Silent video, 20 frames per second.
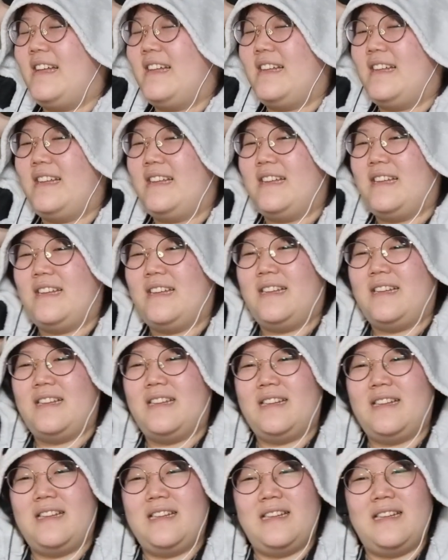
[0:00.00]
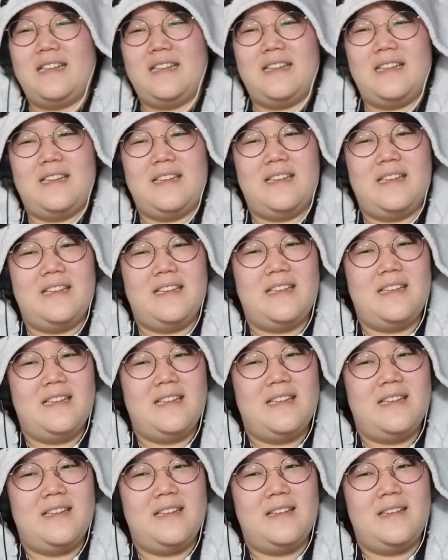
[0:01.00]

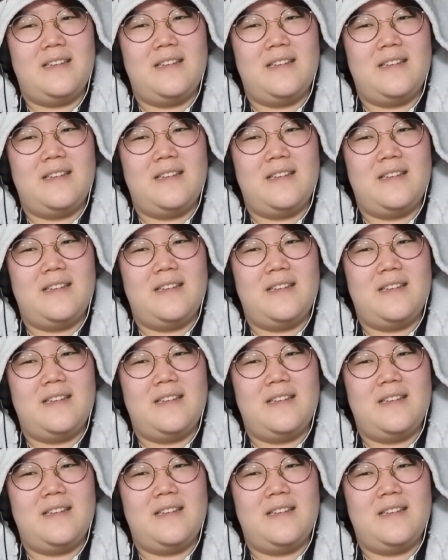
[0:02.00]
(no one is talking)